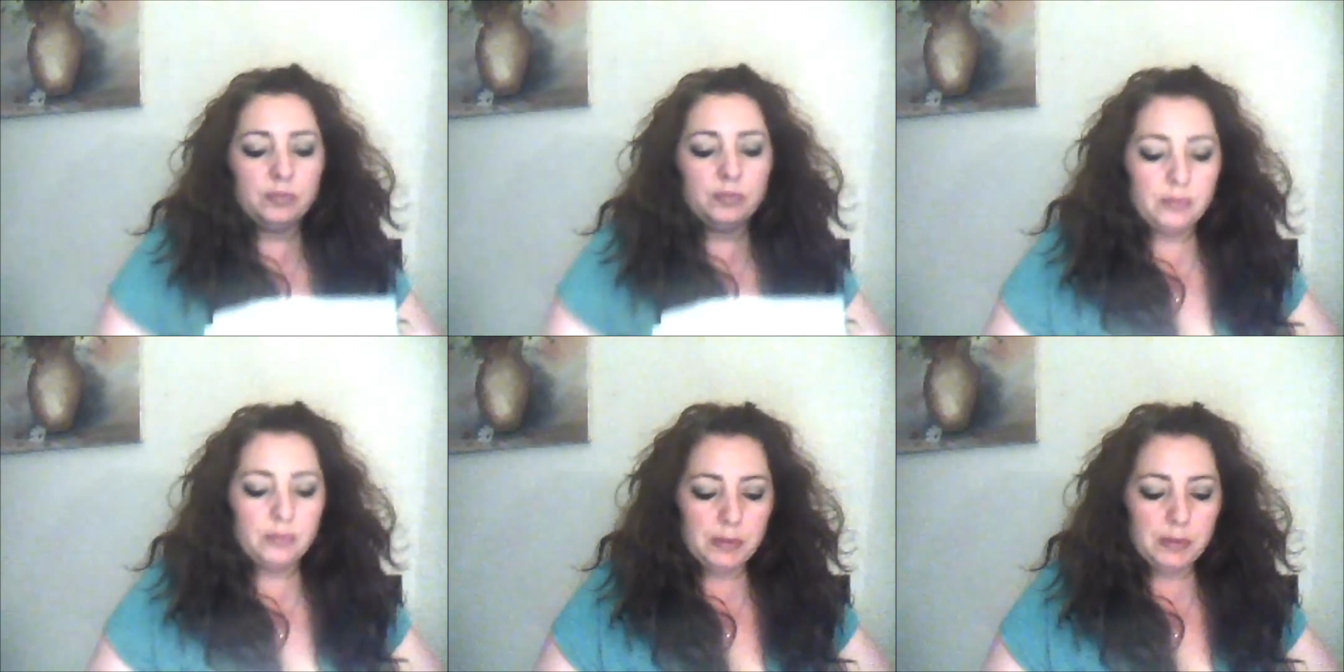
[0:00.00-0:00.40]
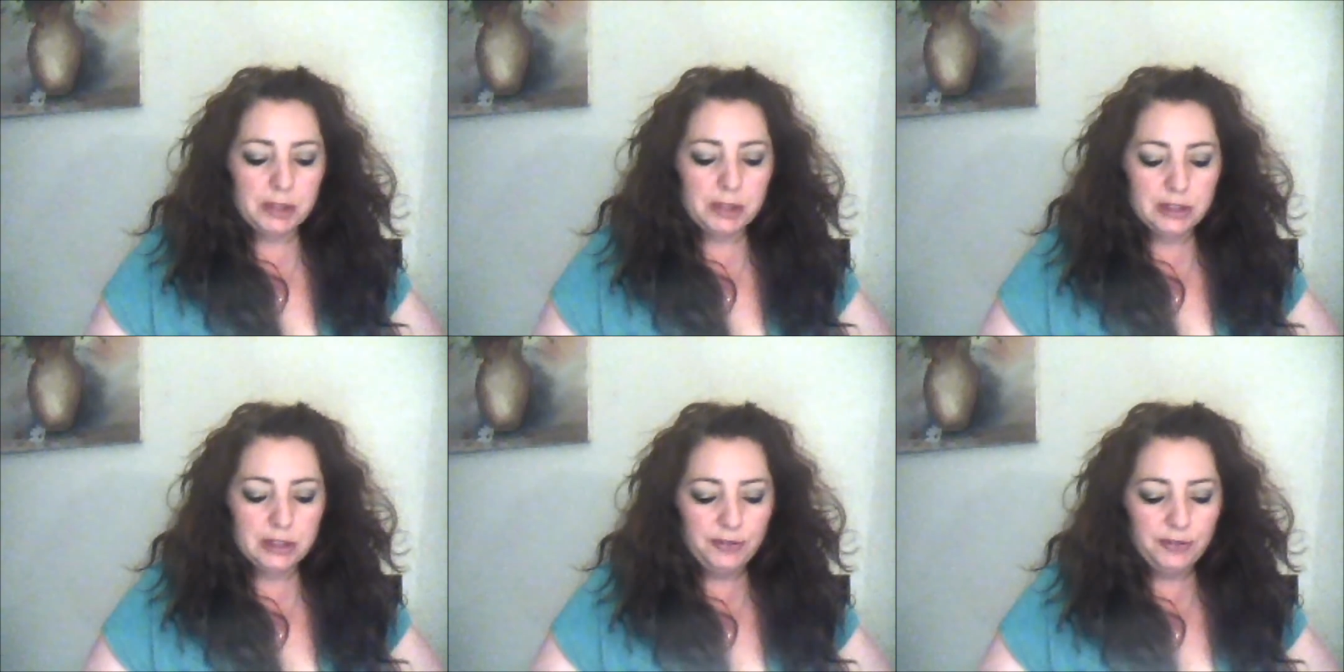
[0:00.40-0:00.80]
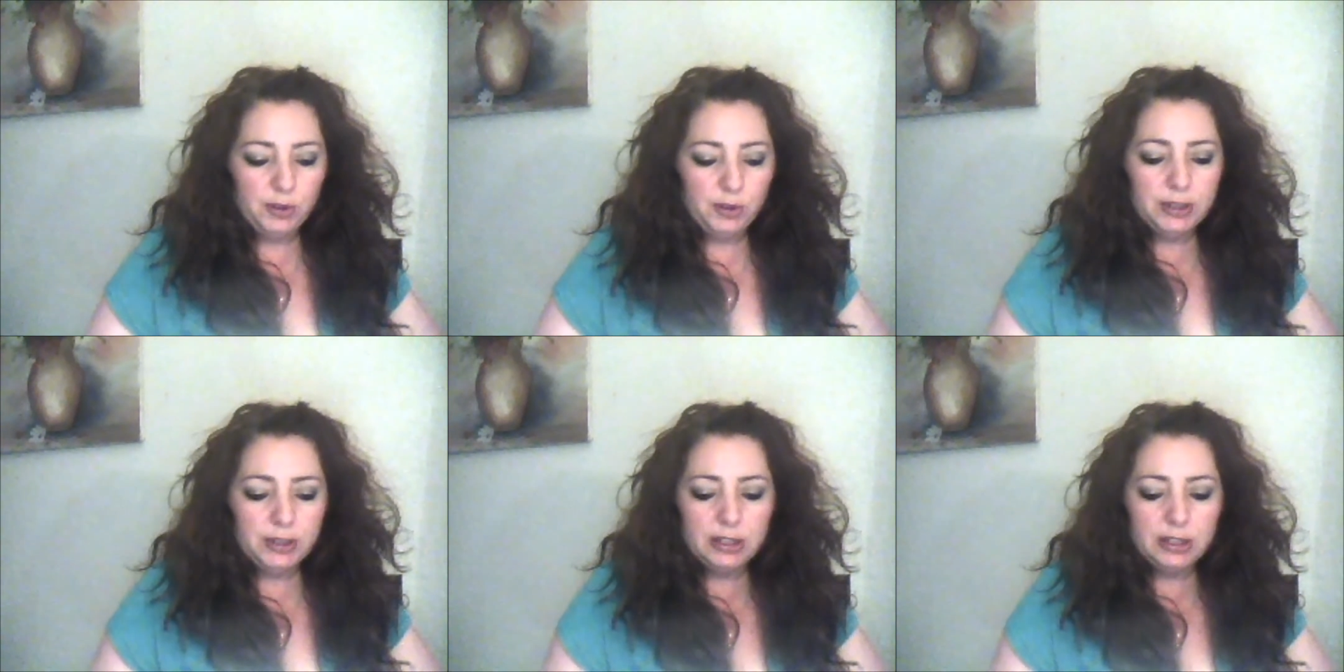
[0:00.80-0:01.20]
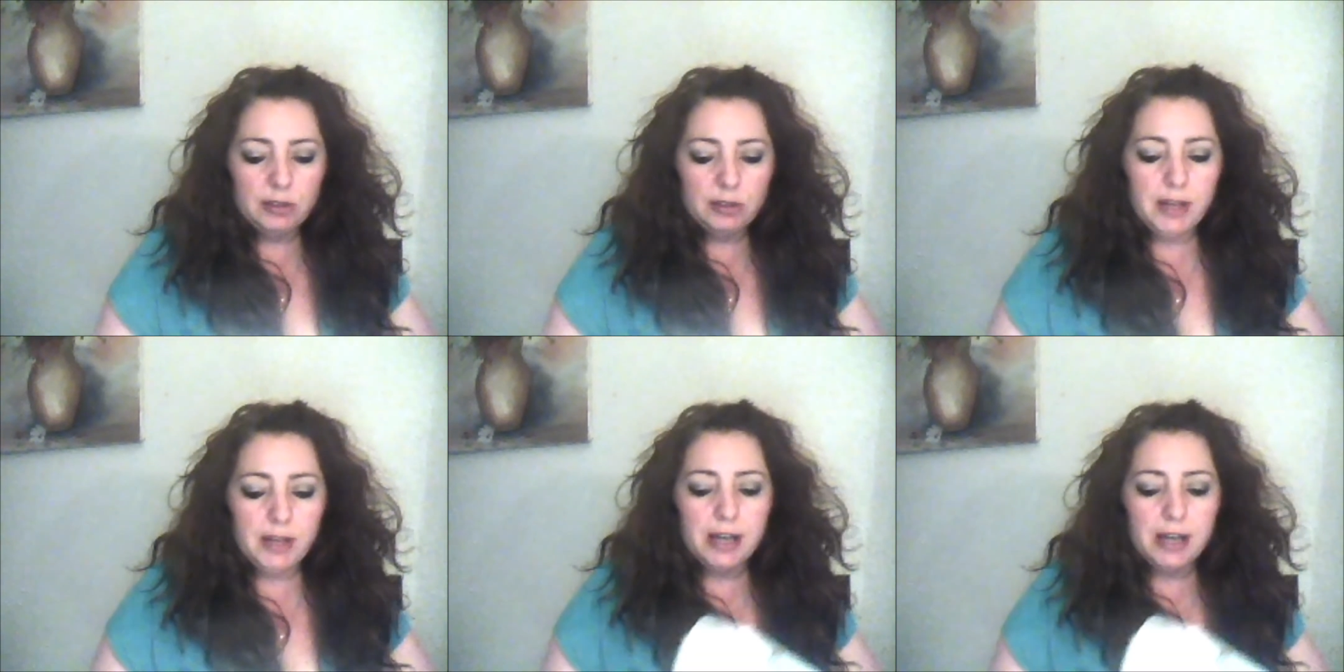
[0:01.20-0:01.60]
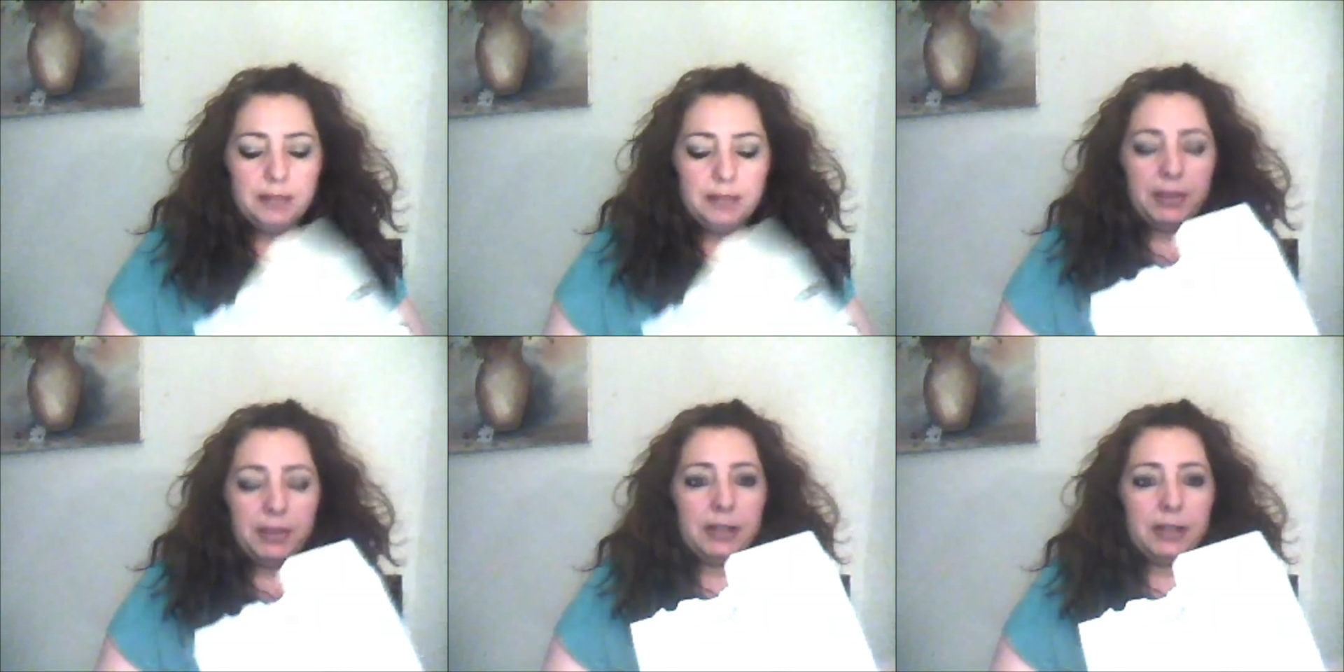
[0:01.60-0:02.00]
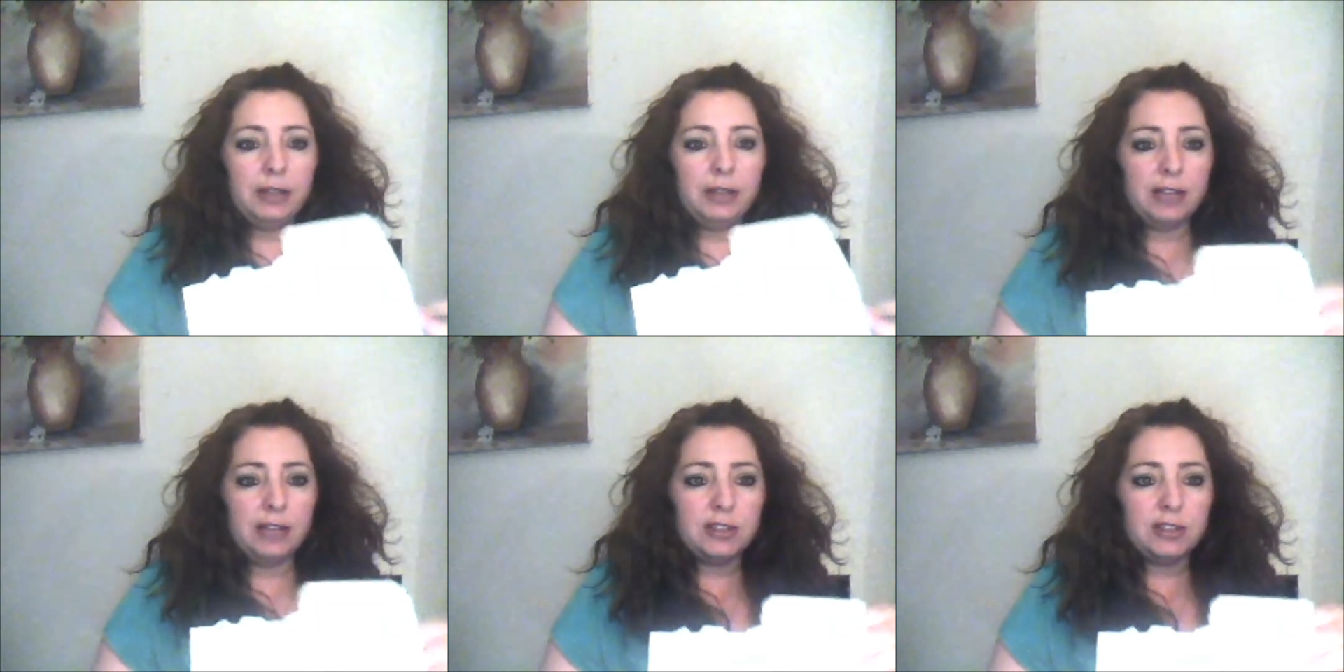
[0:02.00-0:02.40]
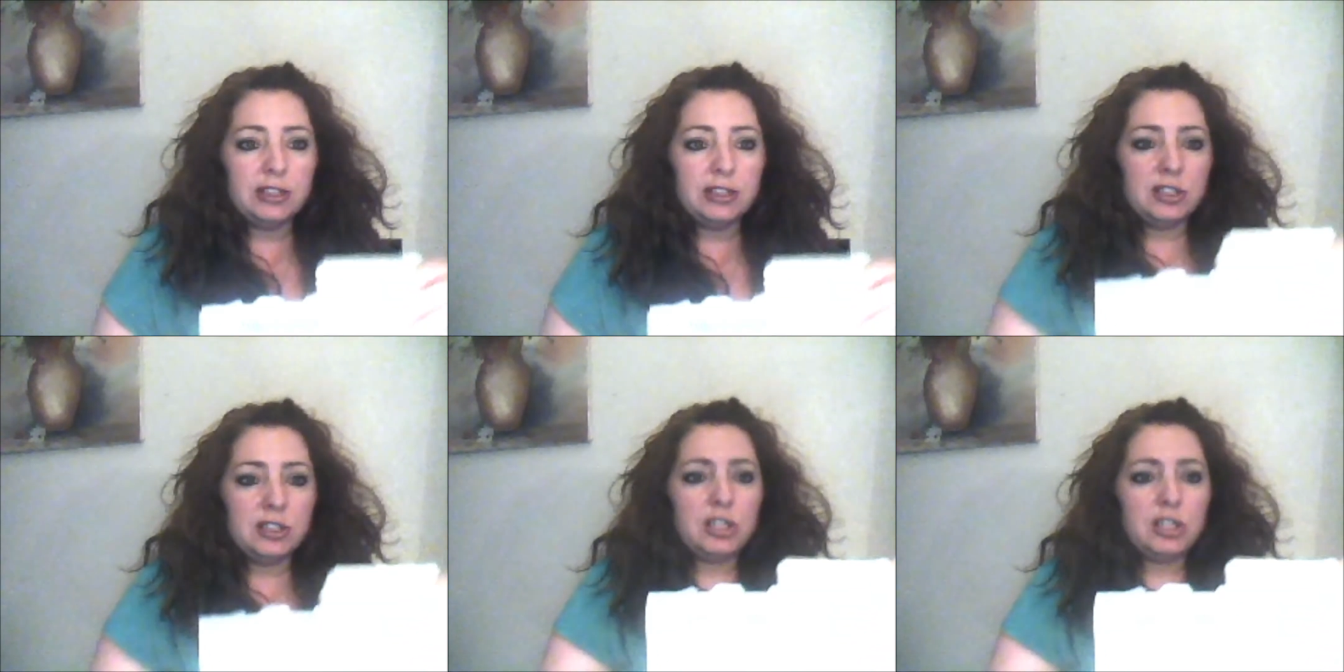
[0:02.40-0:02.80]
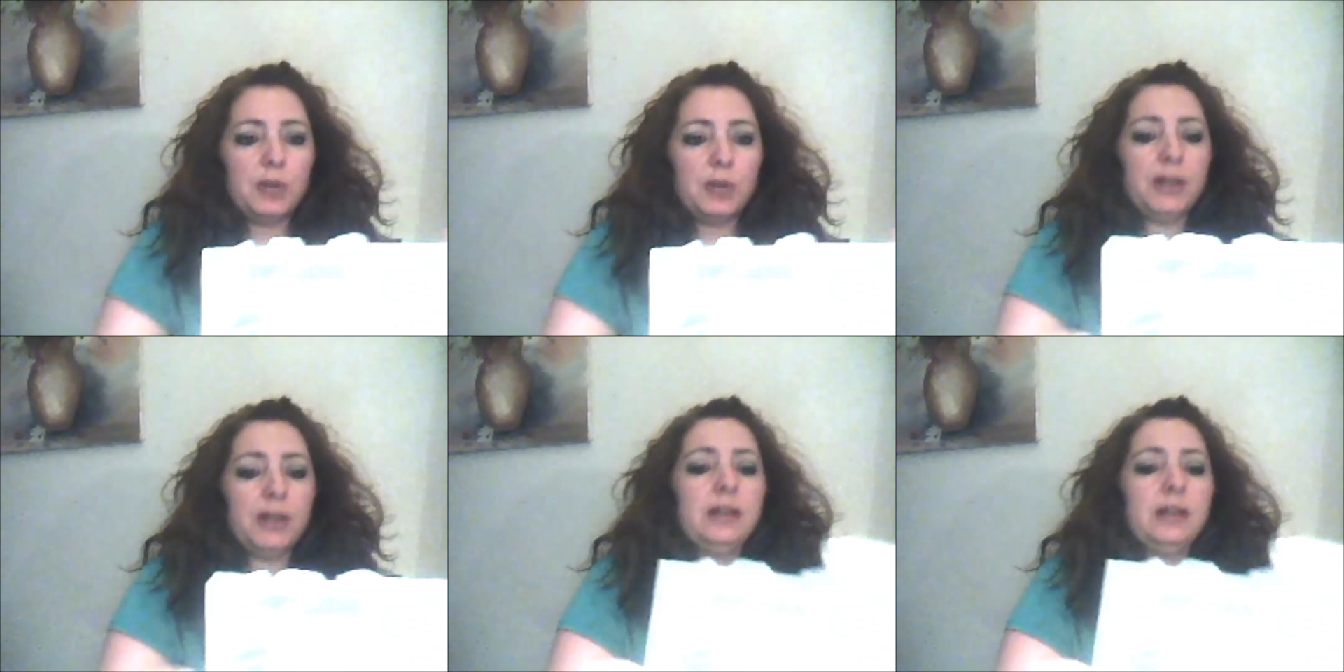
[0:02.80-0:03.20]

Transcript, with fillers: Let me just fold it so that my address isn't showing